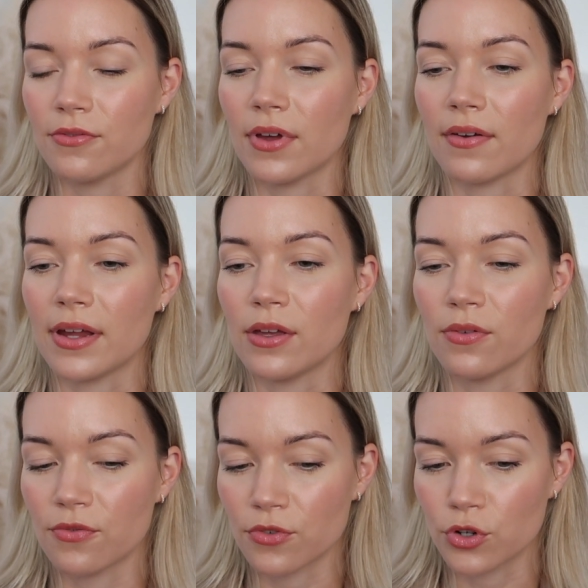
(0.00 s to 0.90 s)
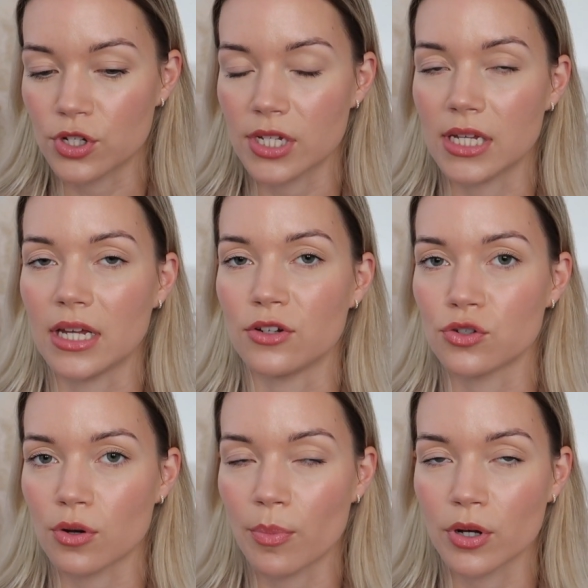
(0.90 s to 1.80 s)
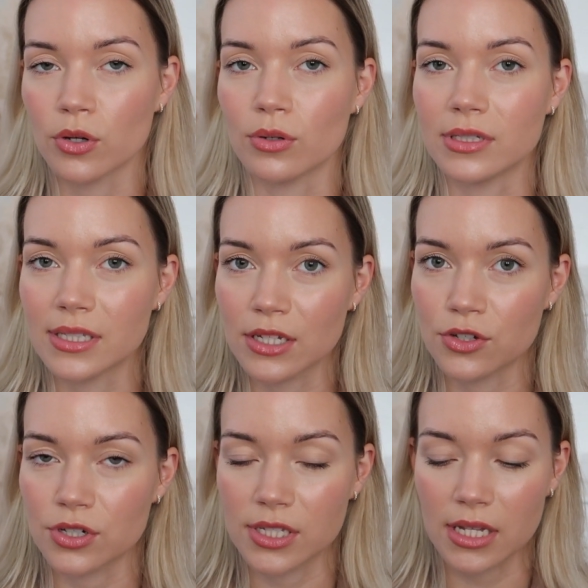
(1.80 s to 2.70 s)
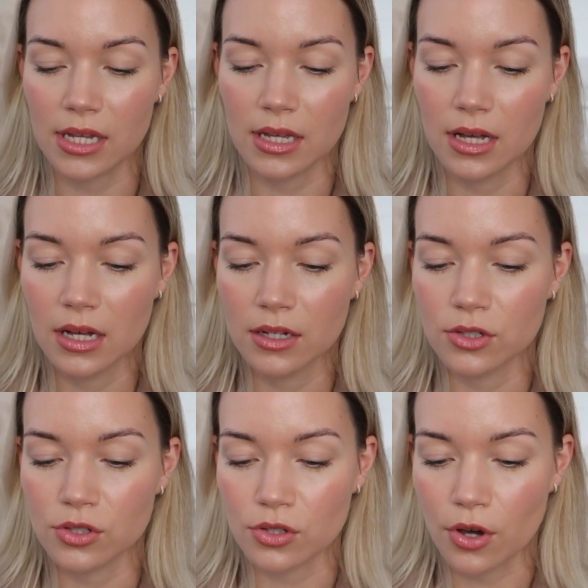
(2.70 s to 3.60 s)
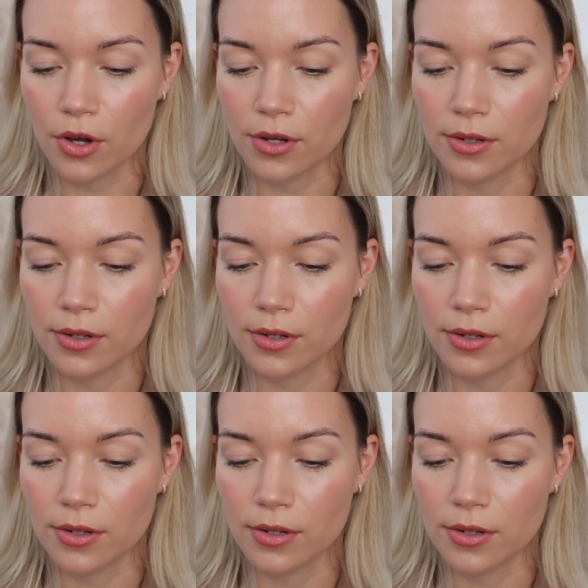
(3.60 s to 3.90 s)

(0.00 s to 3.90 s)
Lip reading: very fruity and tropical and citrusy. So